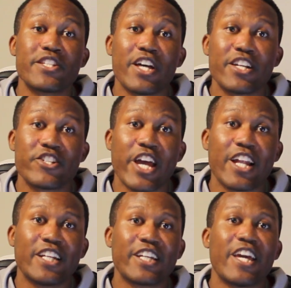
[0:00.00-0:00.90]
us on the
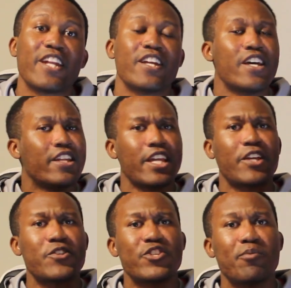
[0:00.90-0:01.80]
channel again.
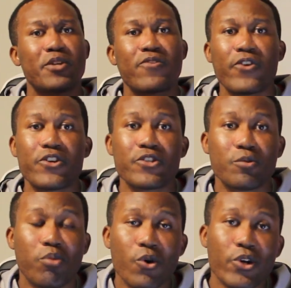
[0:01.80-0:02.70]
Thank you so much for your
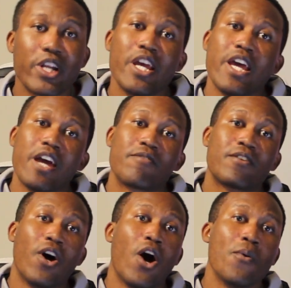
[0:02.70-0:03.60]
support and
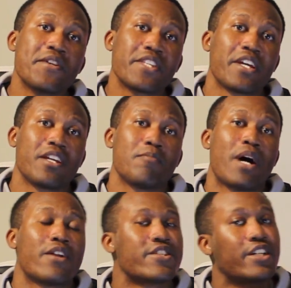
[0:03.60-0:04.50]
for always thinking
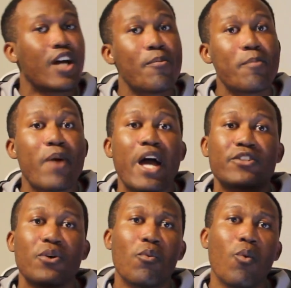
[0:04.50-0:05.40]
about us and coming
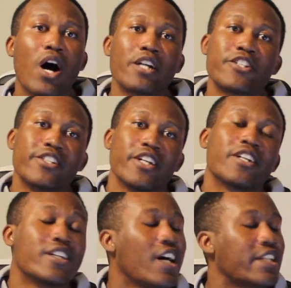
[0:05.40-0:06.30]
back to watch
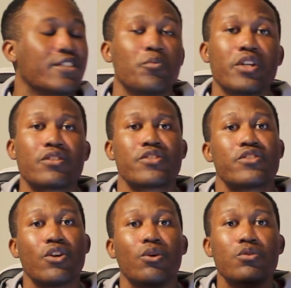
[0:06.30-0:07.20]
the content. We are
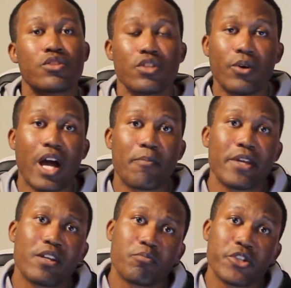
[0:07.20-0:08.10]
so, so
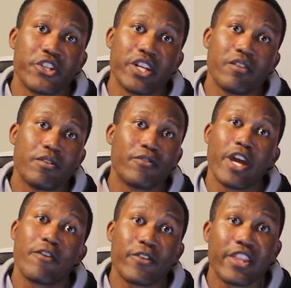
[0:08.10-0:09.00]
happy and appreciative of
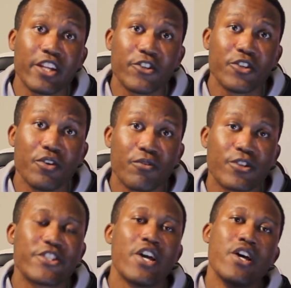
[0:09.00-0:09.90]
everything that you do
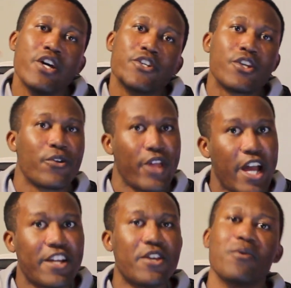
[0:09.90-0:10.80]
for us. So
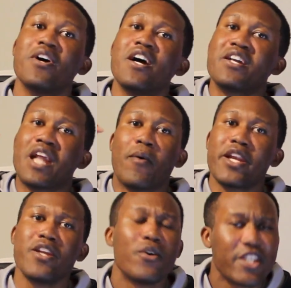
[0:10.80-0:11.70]
thank you. Now
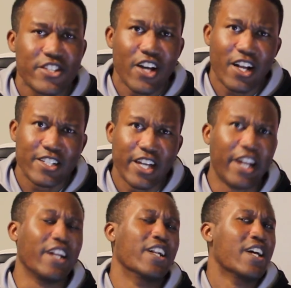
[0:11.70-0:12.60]
I know you saw the
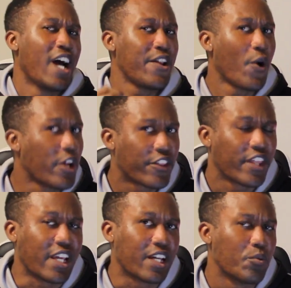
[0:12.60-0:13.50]
title. I know you're
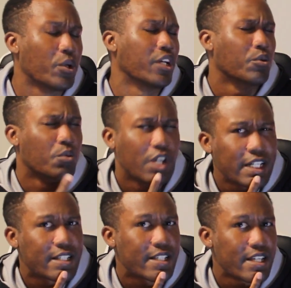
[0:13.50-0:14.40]
thinking, wait,
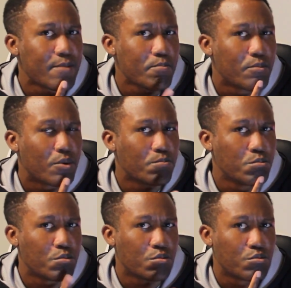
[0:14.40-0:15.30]
what Sim?
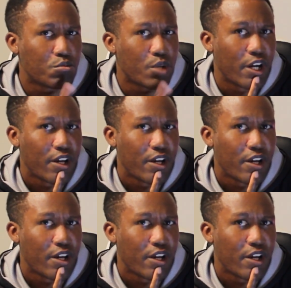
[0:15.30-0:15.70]
Hmm,